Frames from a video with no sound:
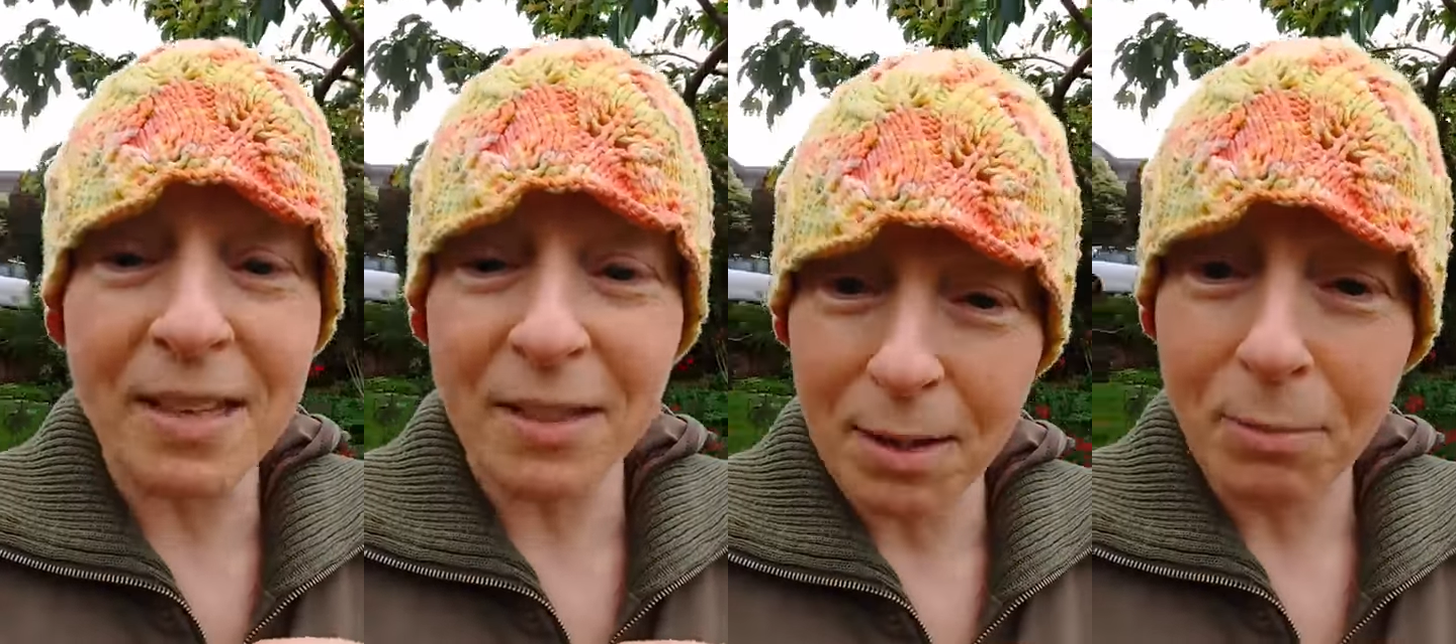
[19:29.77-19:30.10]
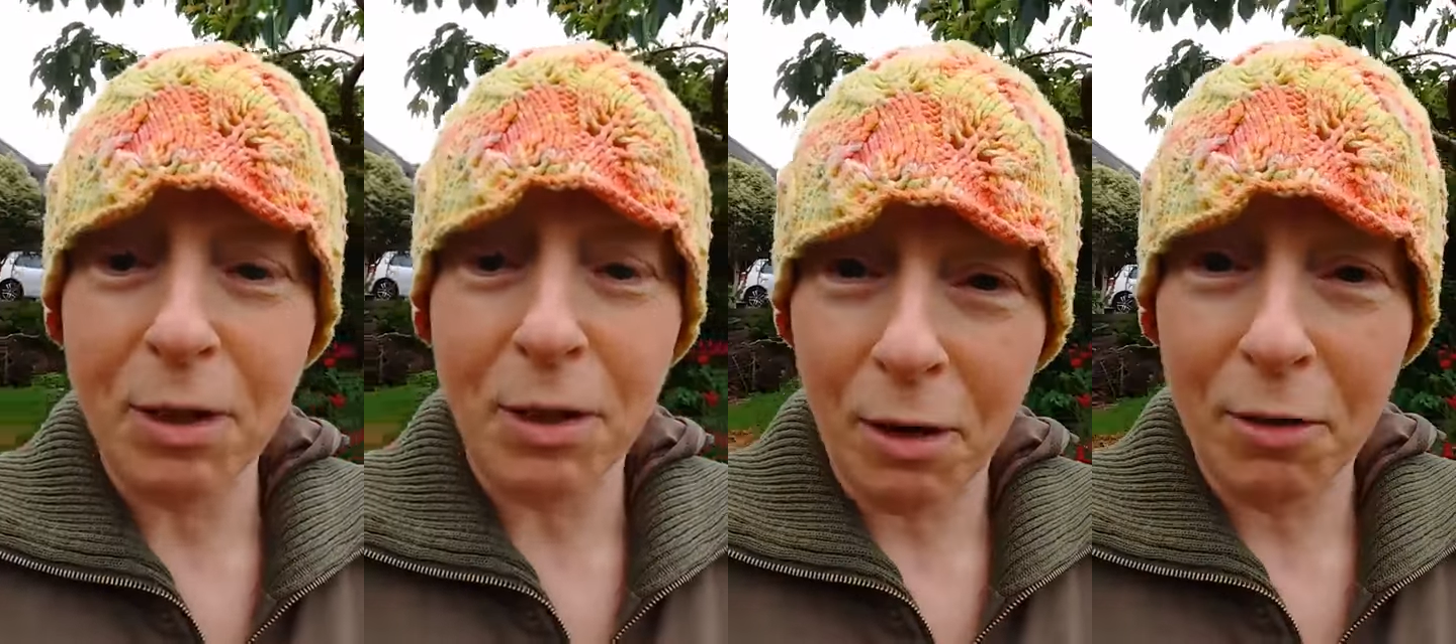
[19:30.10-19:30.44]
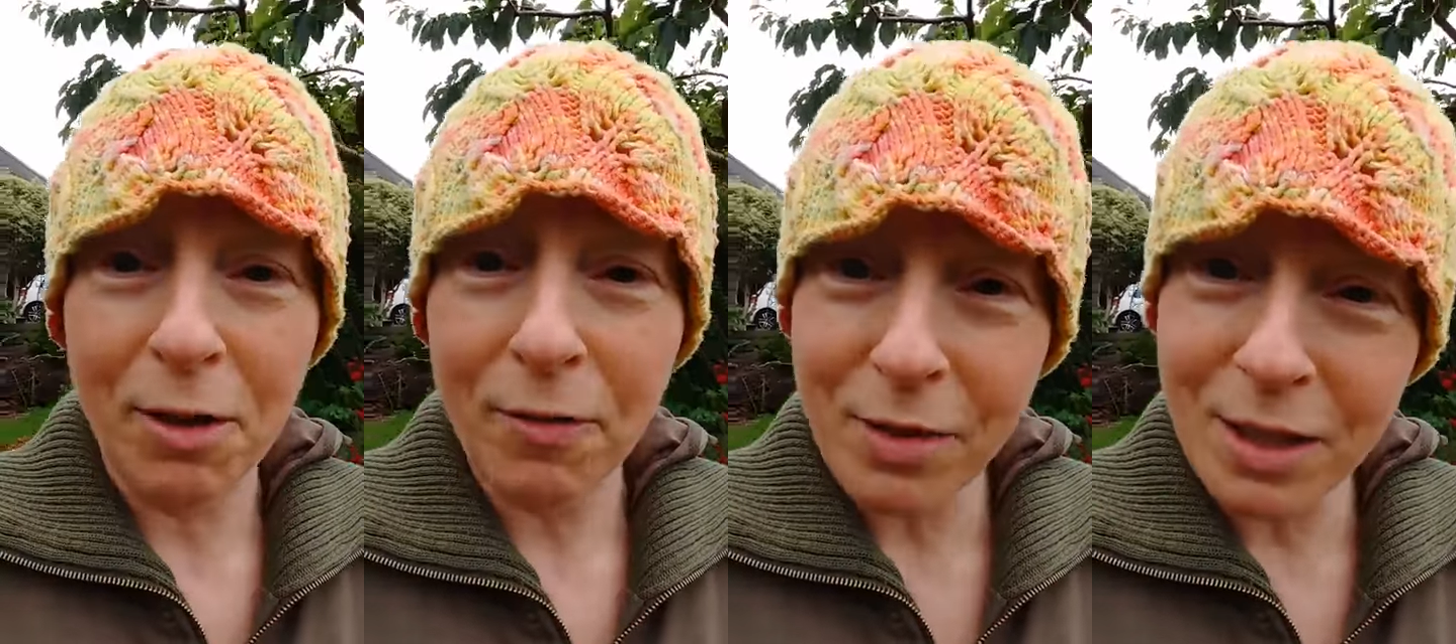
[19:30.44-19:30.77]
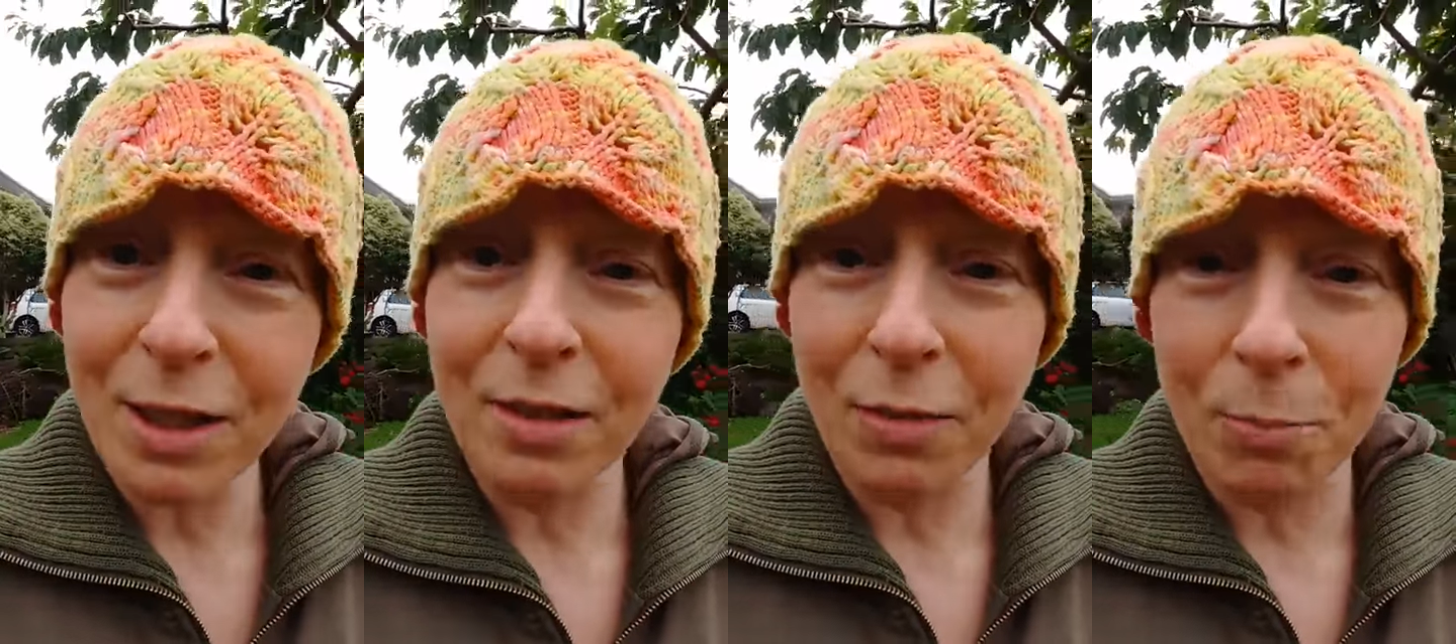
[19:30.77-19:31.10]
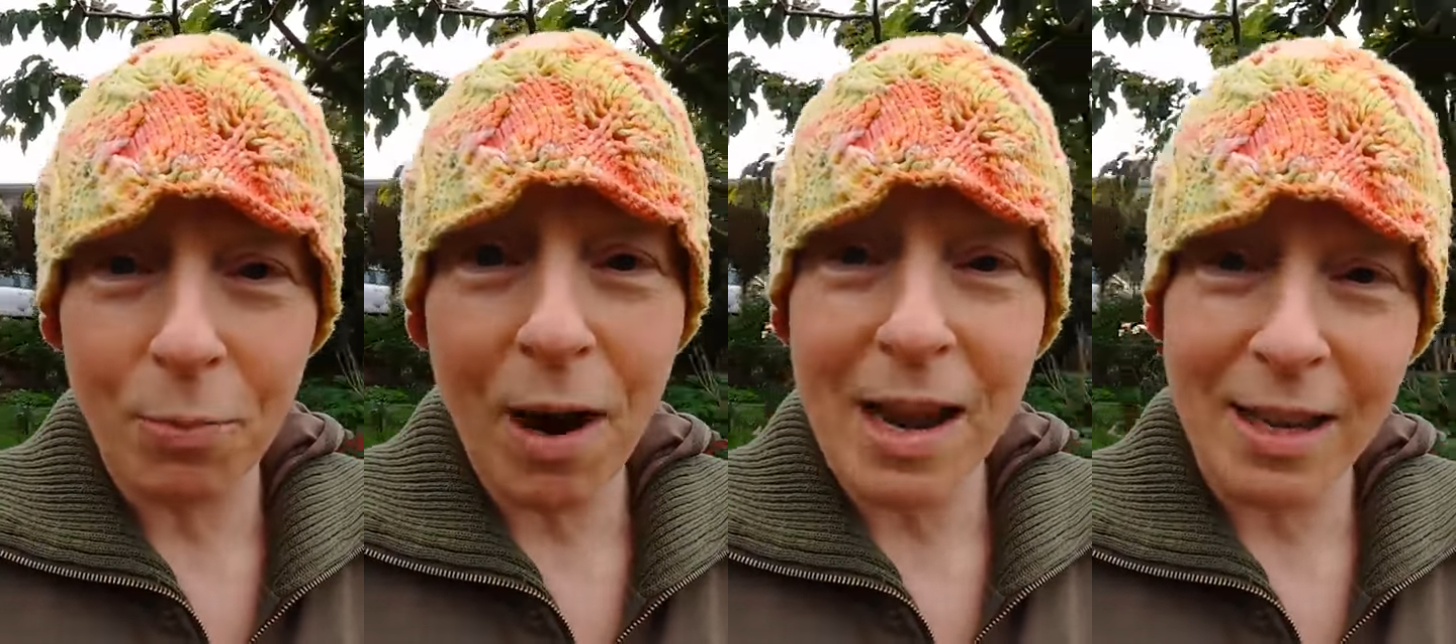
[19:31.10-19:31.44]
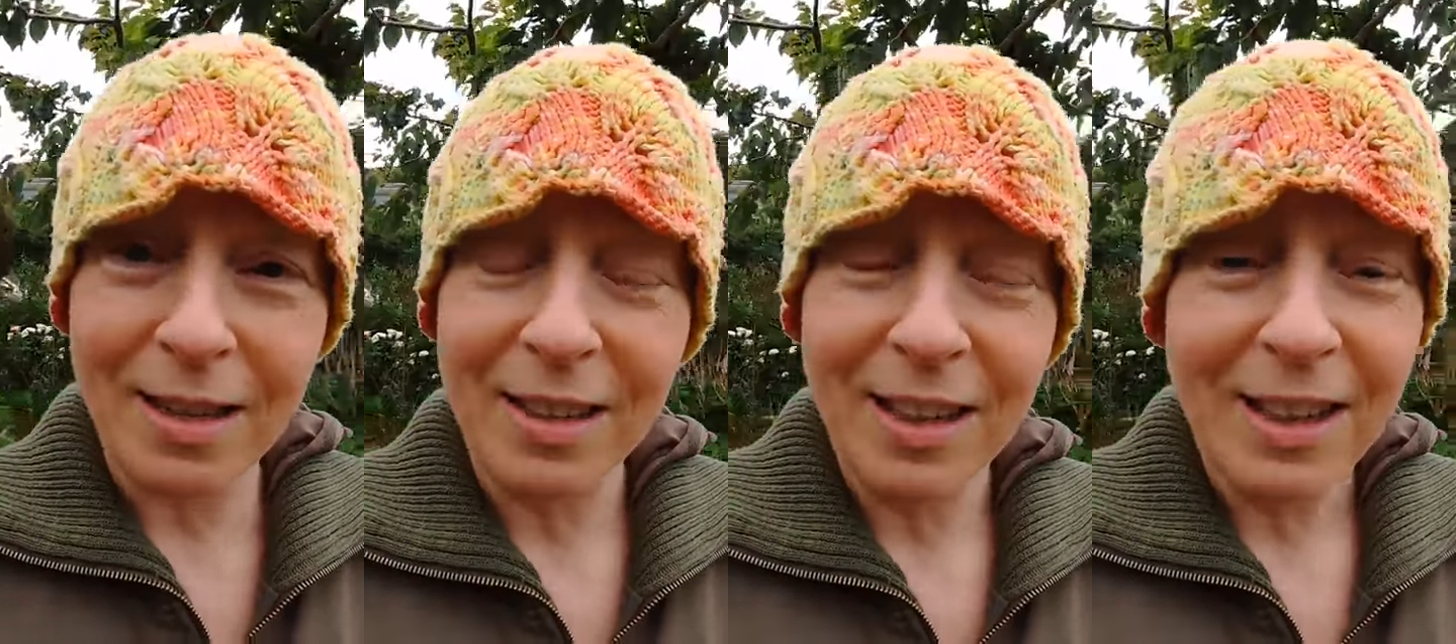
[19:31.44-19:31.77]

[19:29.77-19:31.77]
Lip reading: to them, Give yourself a break.